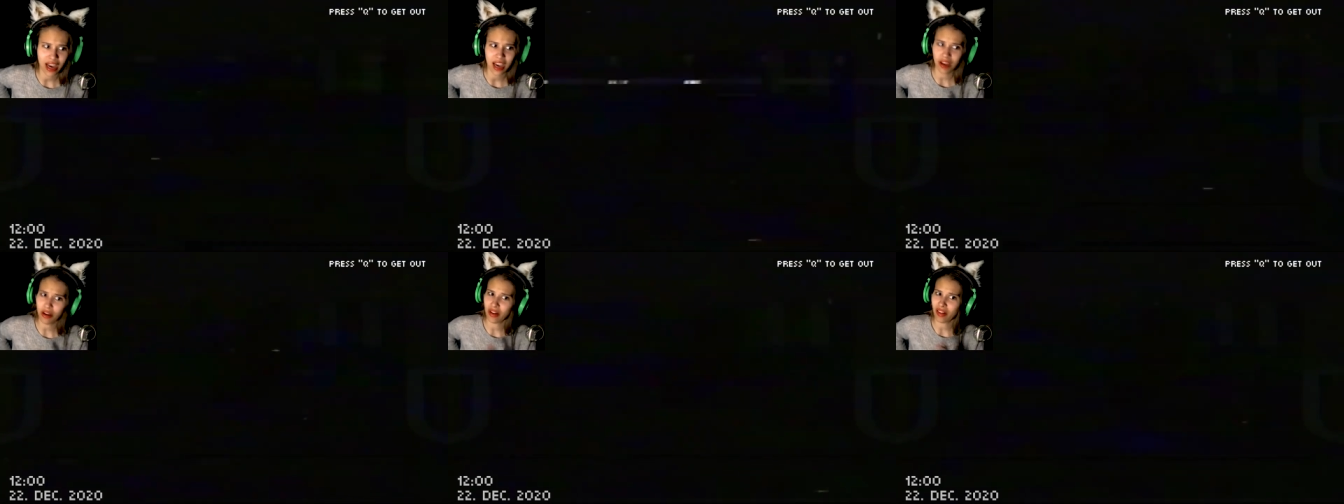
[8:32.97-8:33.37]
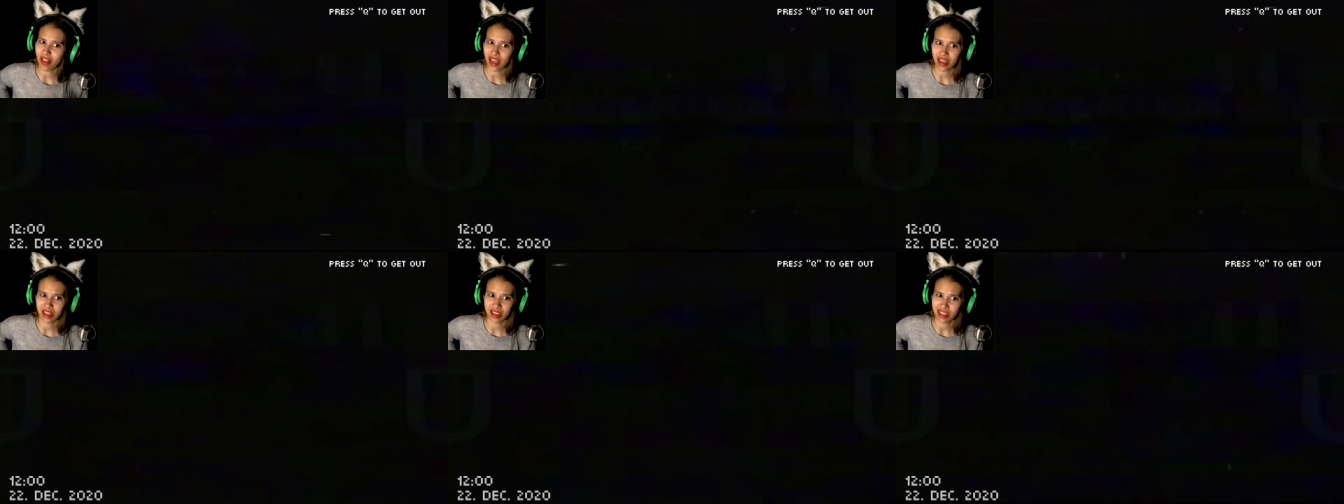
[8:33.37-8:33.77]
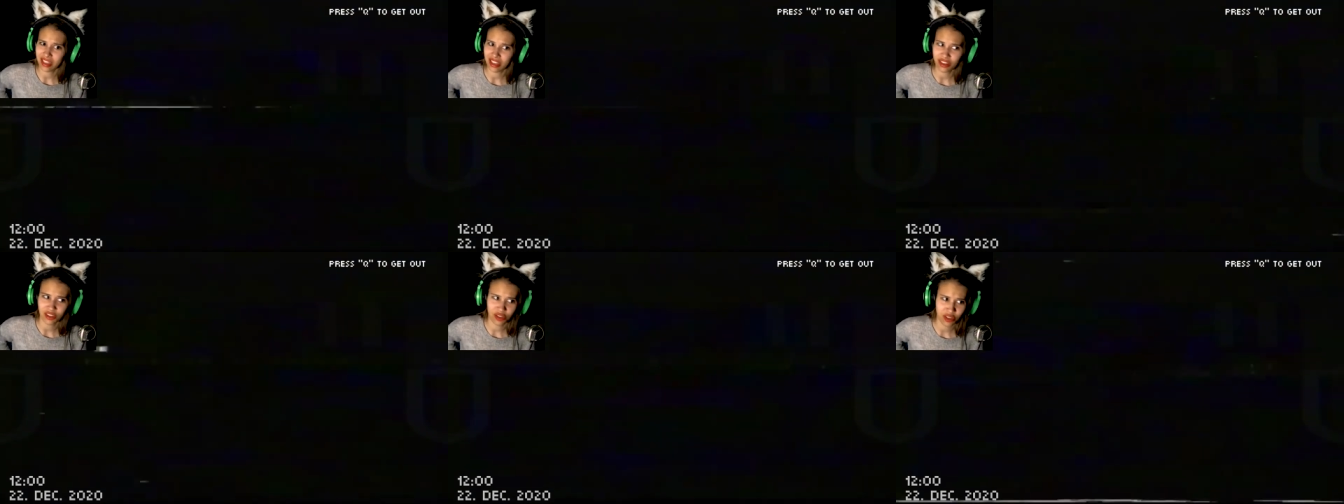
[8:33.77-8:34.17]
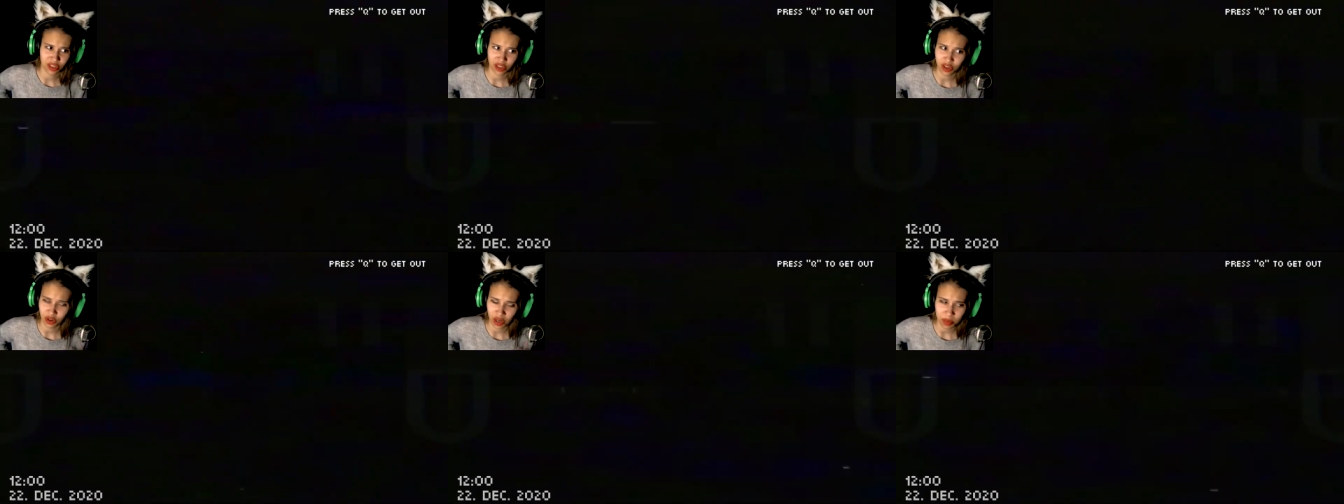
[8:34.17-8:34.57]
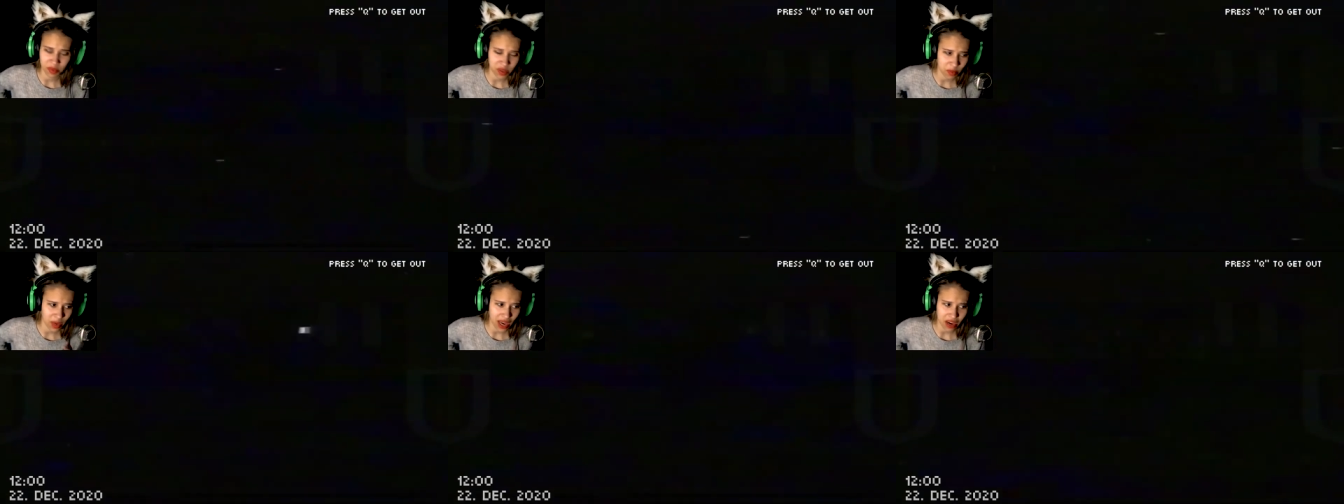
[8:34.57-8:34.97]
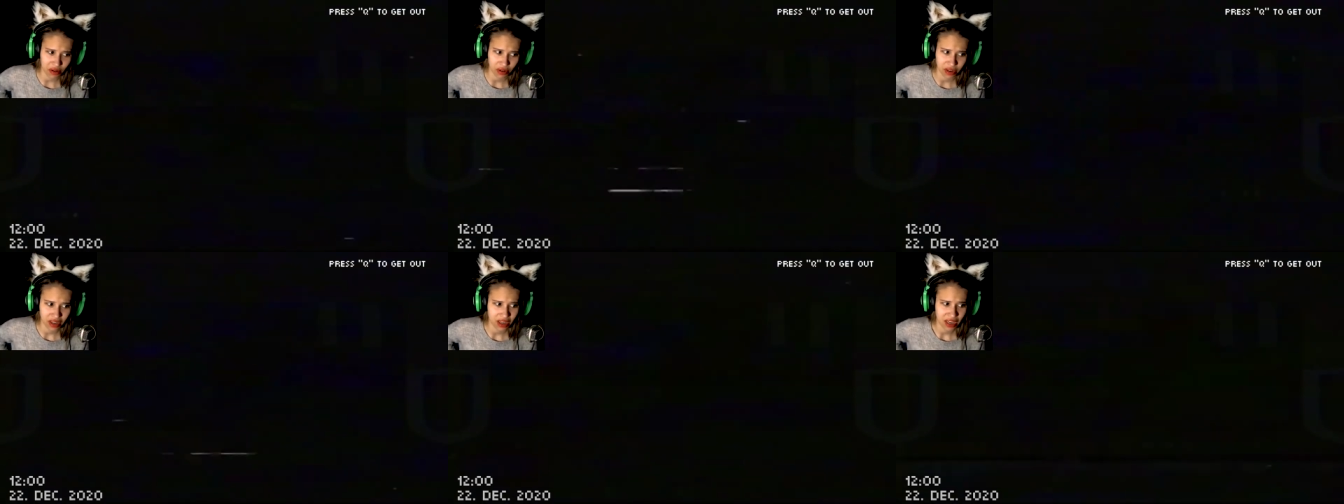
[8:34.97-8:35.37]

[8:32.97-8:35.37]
I don't like this. This creeps me out.